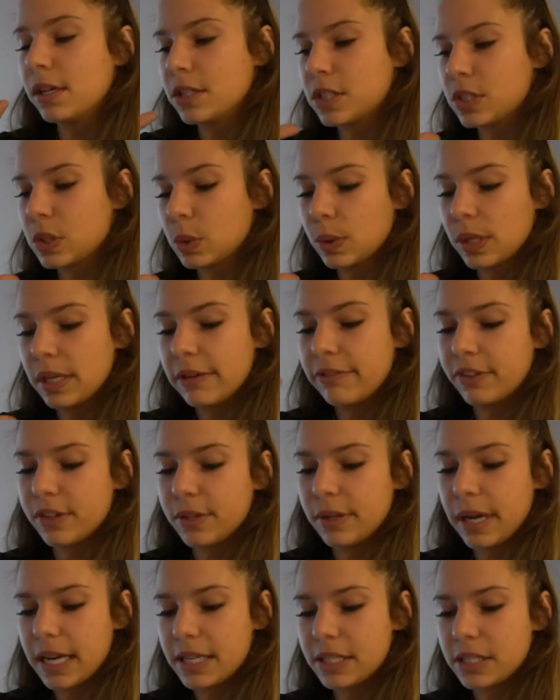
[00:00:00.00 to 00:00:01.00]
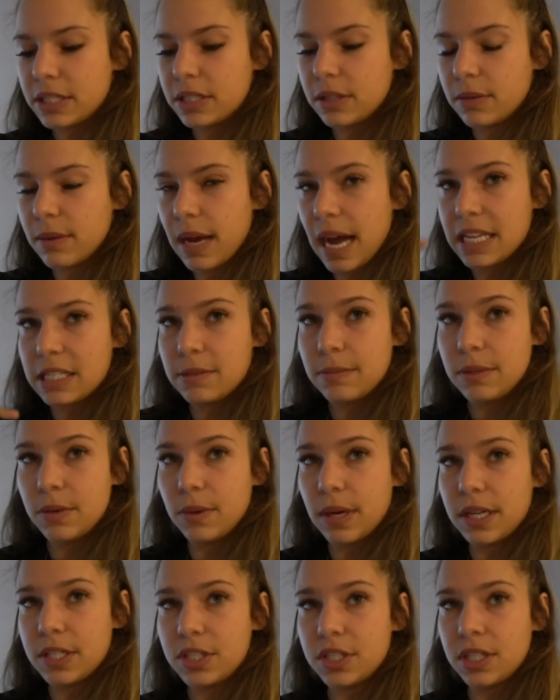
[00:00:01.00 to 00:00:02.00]
story for you guys to ask me
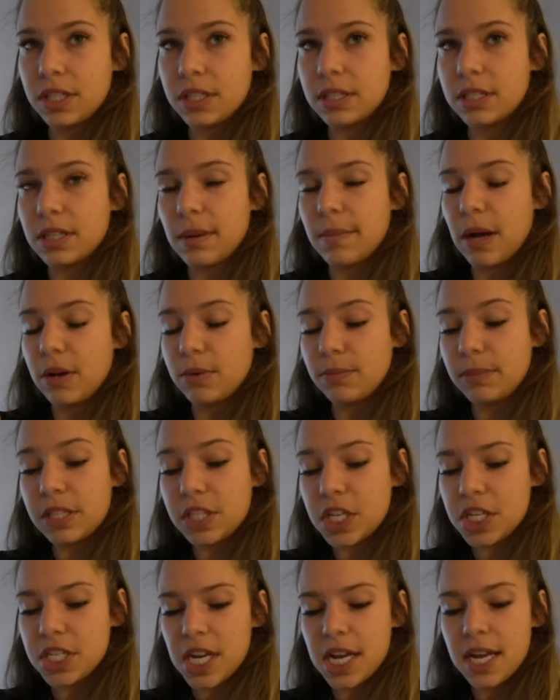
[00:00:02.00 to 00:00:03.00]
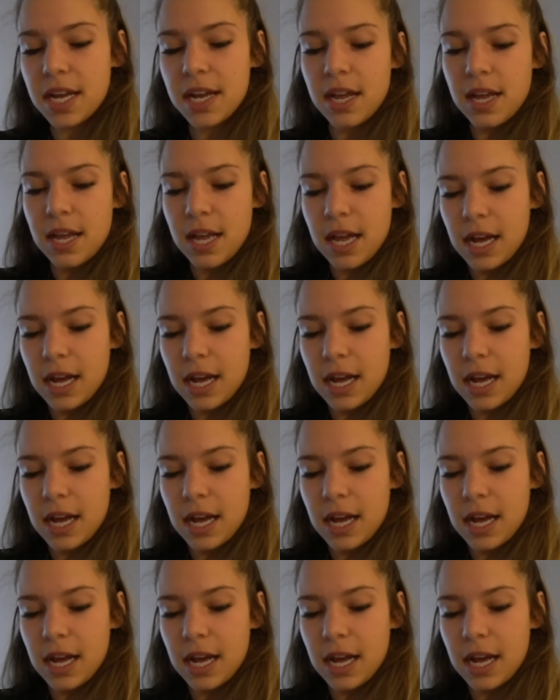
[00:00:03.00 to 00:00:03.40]
questions about BJJ.